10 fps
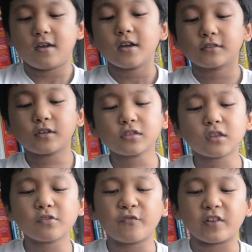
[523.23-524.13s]
This
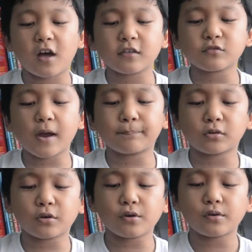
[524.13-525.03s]
is
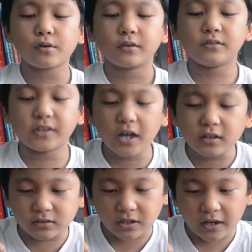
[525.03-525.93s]
Velociraptor
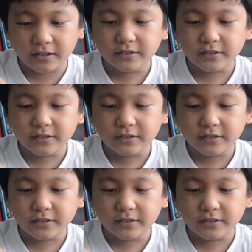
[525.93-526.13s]
delta.